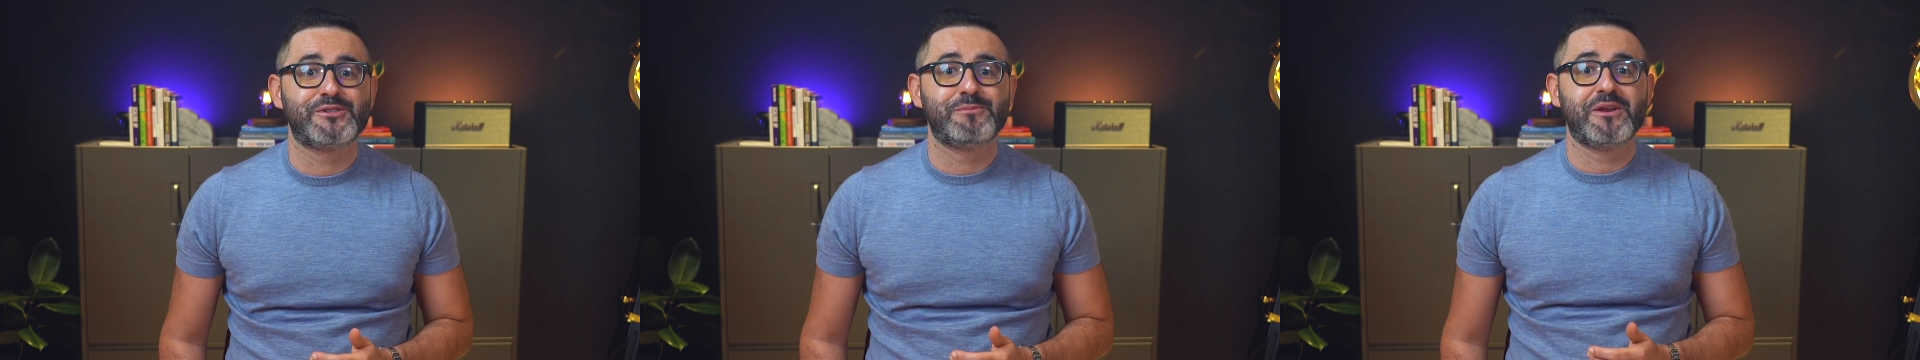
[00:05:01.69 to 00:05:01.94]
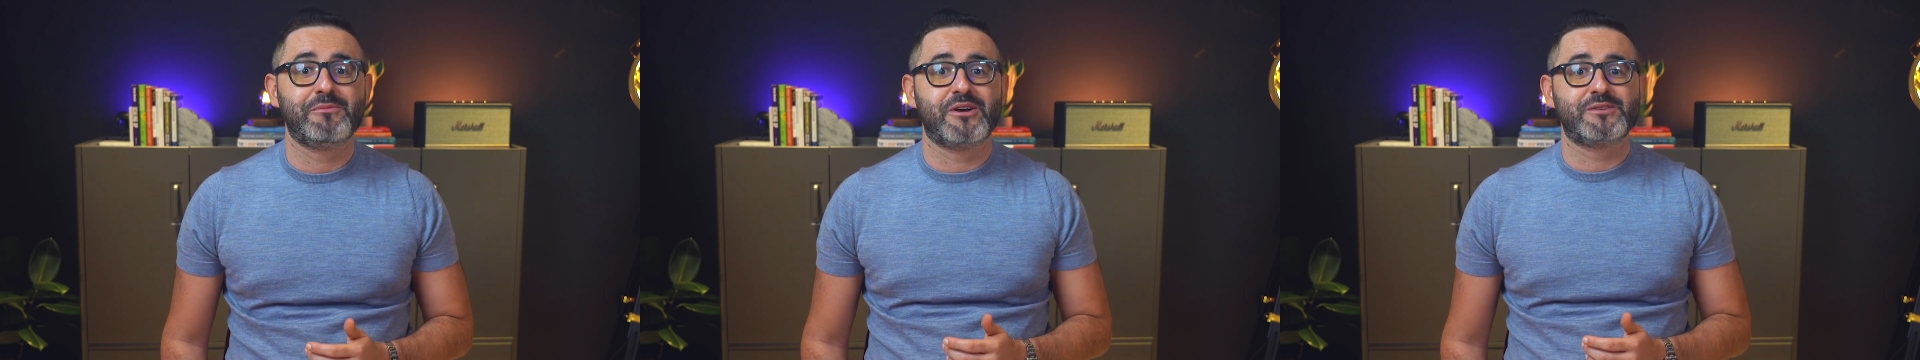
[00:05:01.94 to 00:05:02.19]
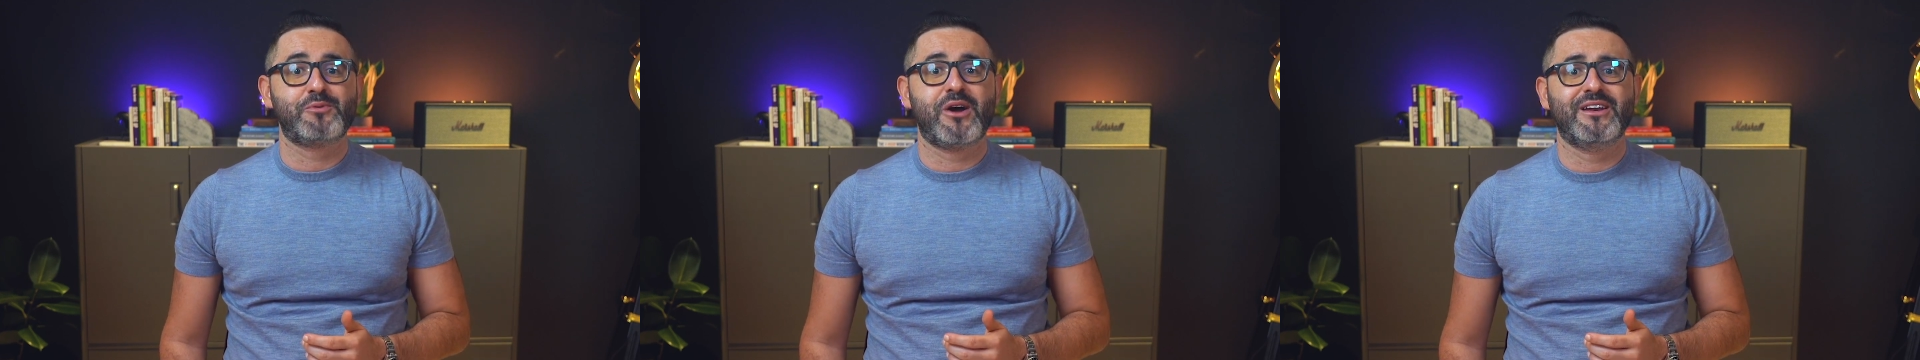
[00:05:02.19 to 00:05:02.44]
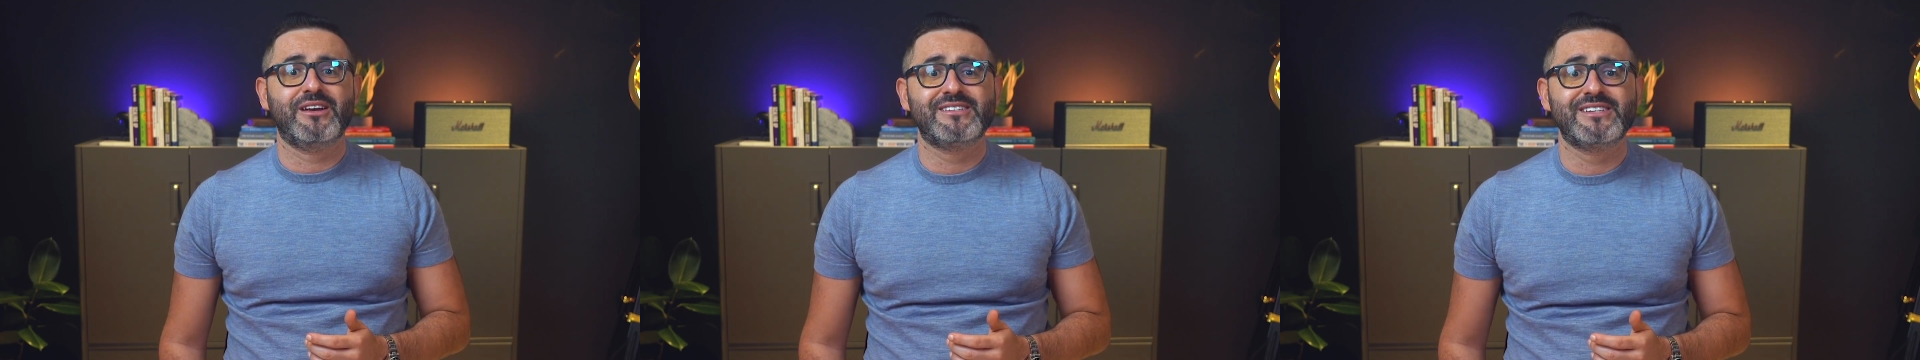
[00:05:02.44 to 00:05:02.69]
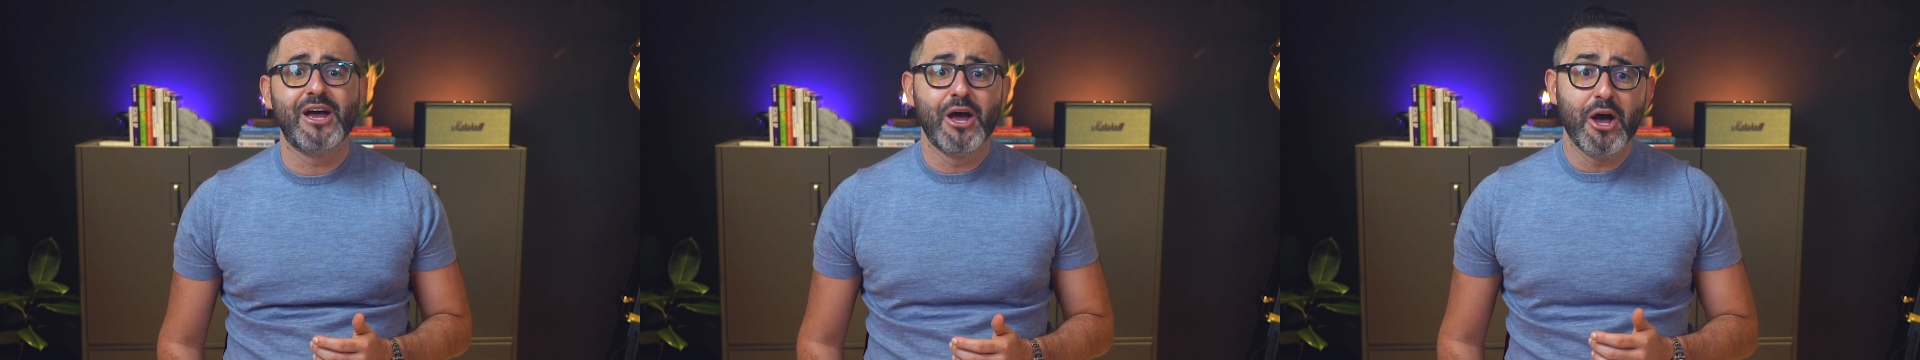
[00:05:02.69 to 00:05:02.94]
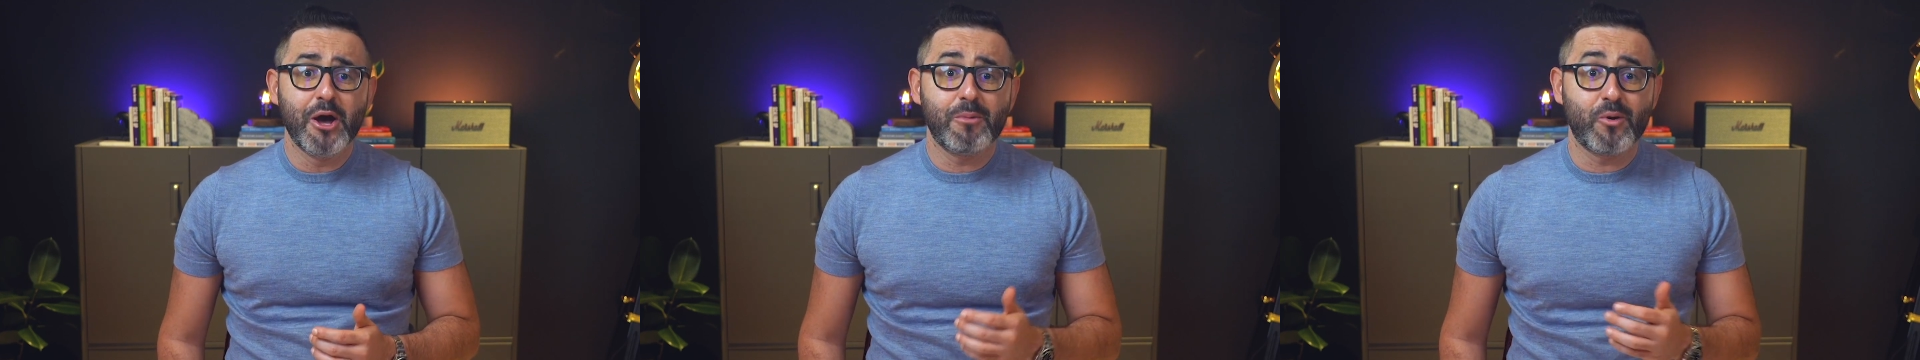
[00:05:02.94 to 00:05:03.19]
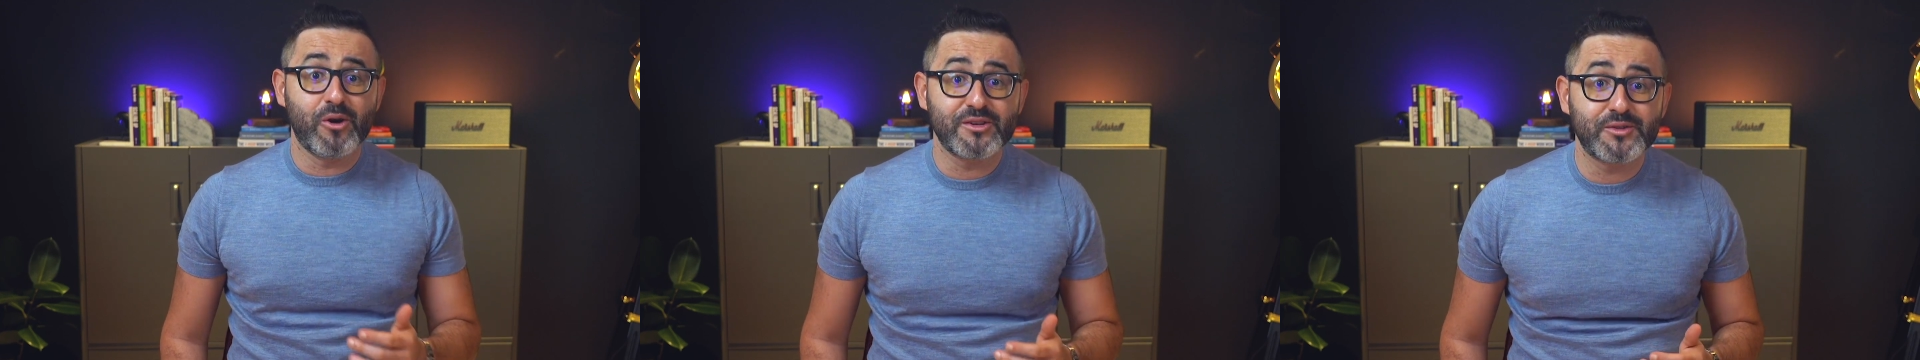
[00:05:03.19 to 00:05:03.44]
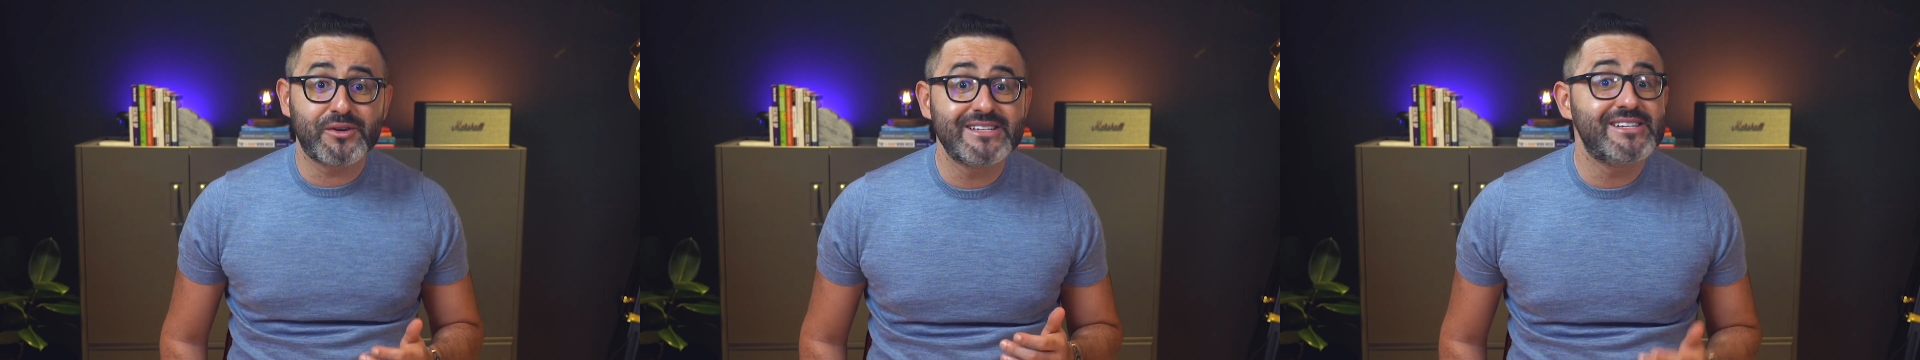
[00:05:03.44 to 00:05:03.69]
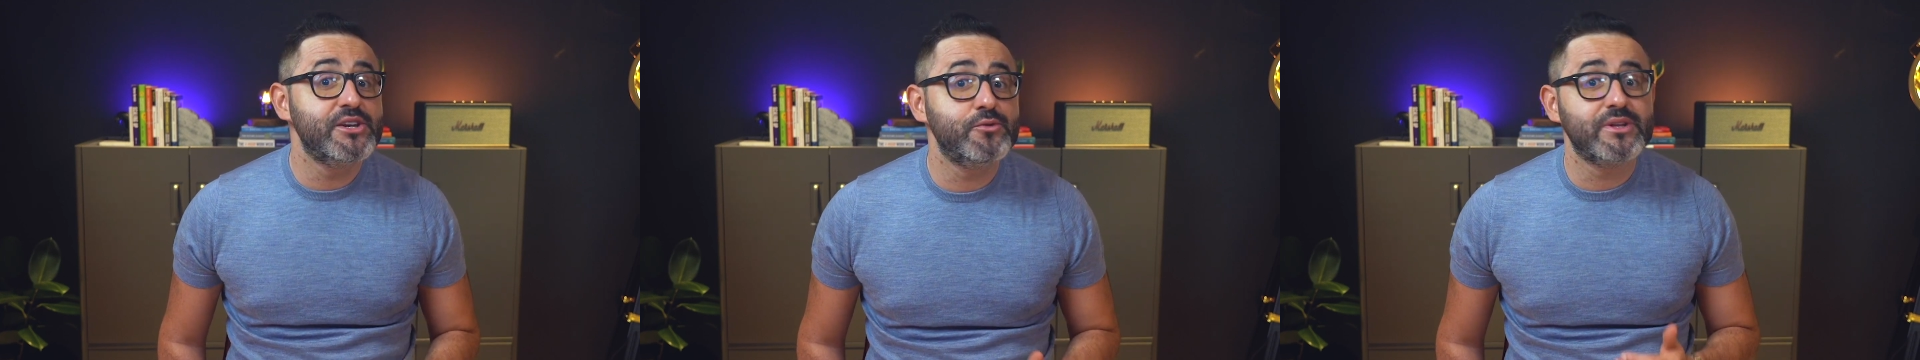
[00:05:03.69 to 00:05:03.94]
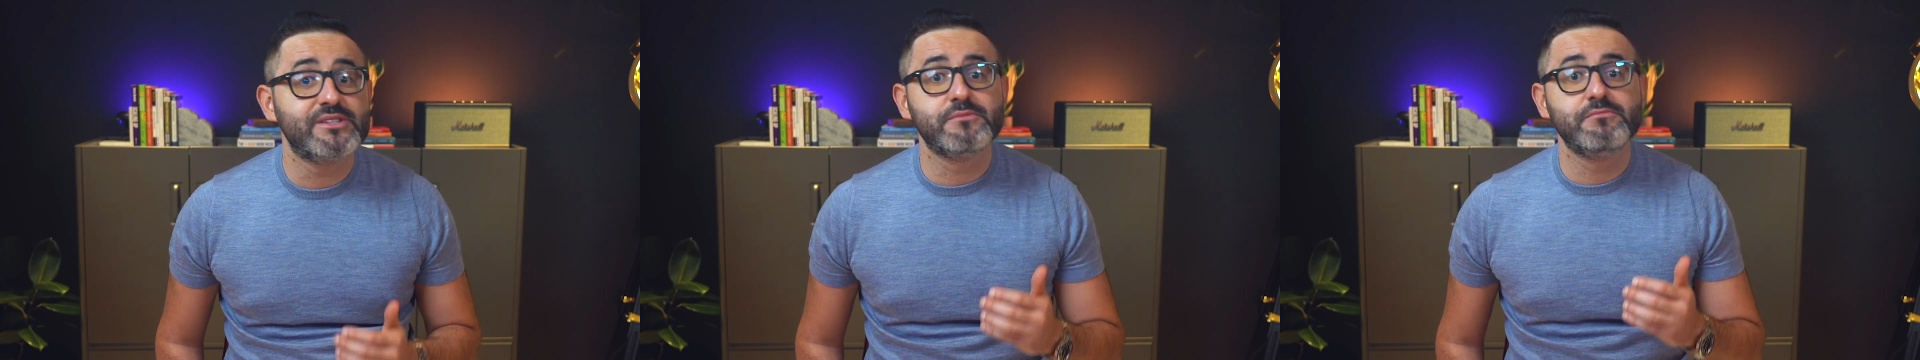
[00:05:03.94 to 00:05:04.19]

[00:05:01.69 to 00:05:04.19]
to BuddyBoss products, we're also continuing to